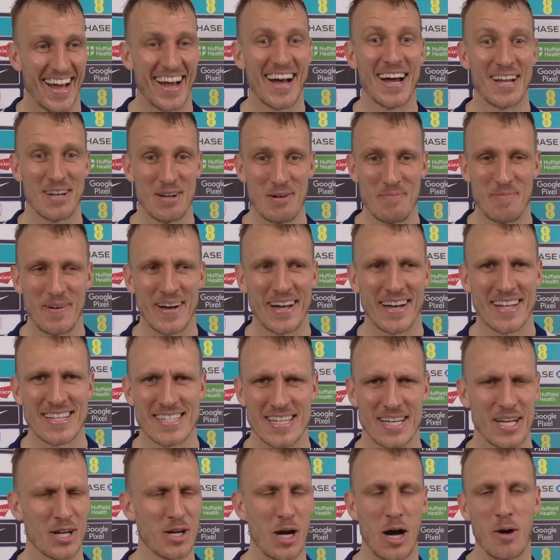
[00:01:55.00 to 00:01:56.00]
Not bad, is
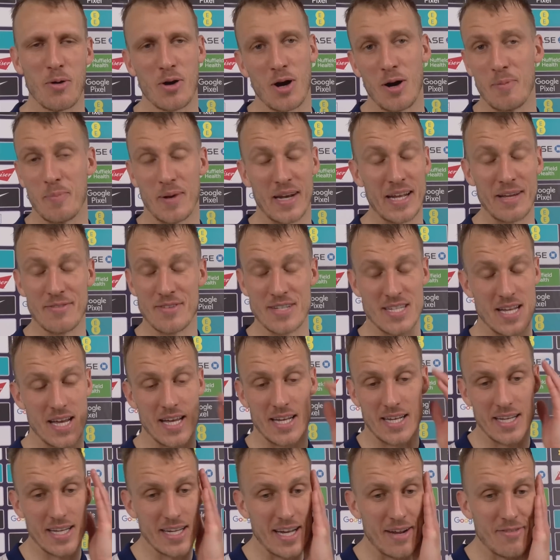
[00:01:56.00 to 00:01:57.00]
it? I can't believe he's
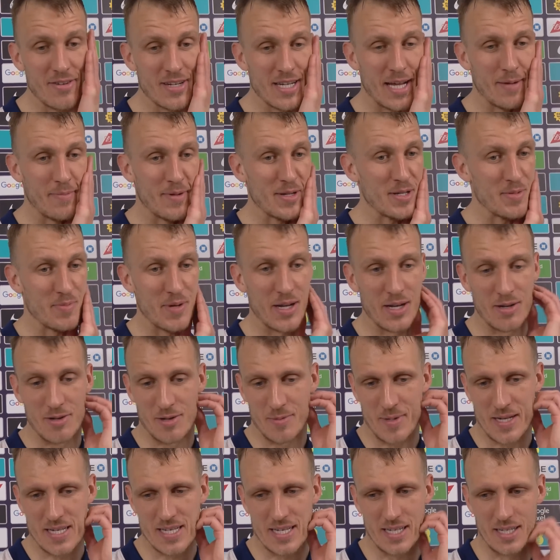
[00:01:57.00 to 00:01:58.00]
18. Every time I speak to
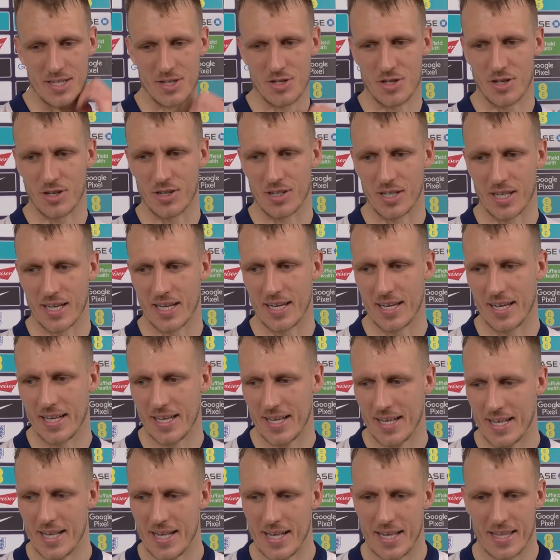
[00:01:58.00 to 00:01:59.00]
him, I still struggle that
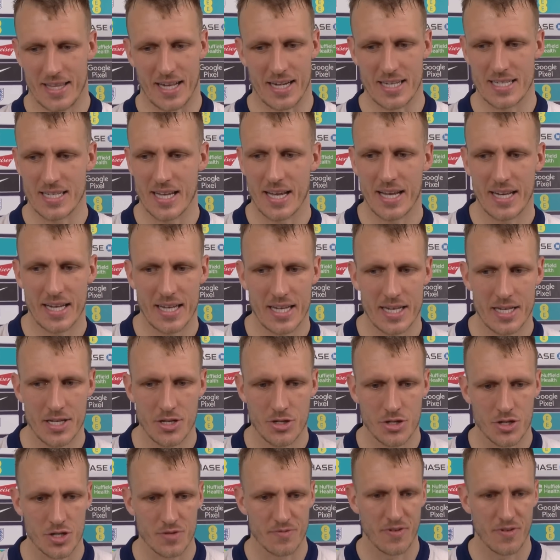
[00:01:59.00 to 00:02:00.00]
he's 18. He's just